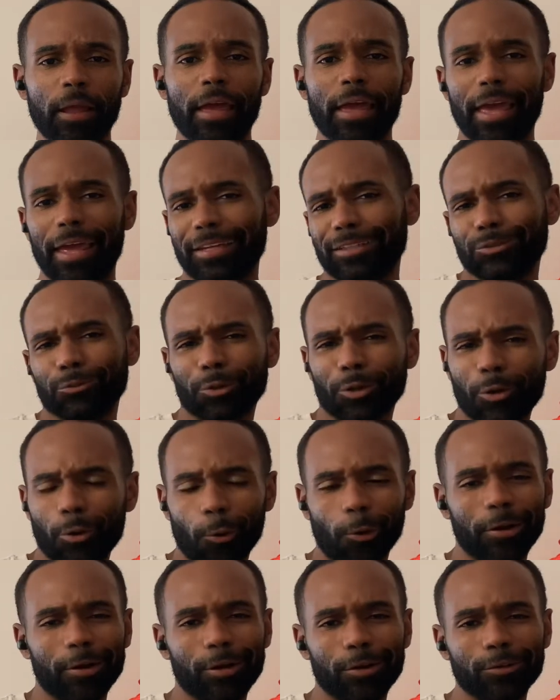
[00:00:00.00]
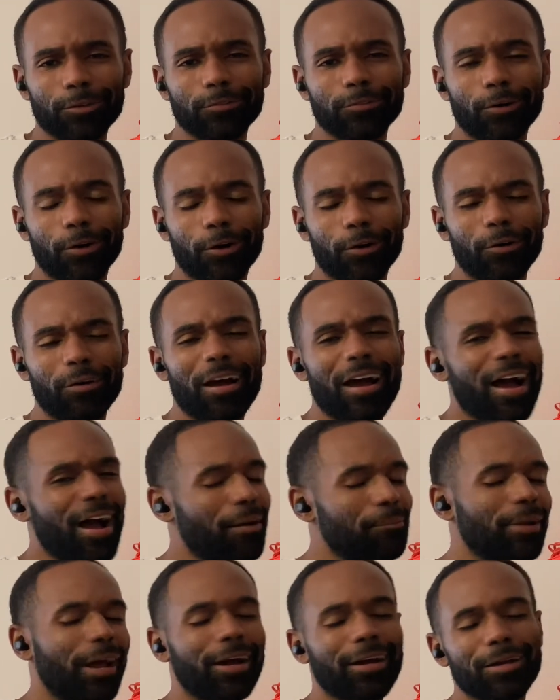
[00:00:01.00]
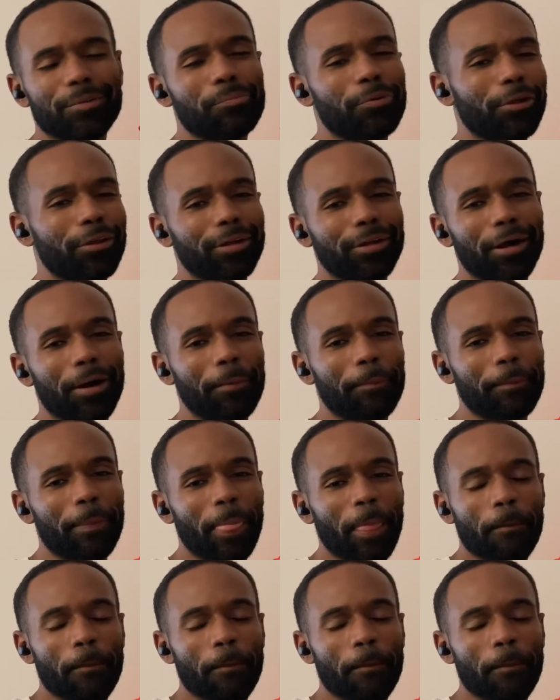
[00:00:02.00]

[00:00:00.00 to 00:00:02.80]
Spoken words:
and it's recording on the phone, I'm not going to pull it up.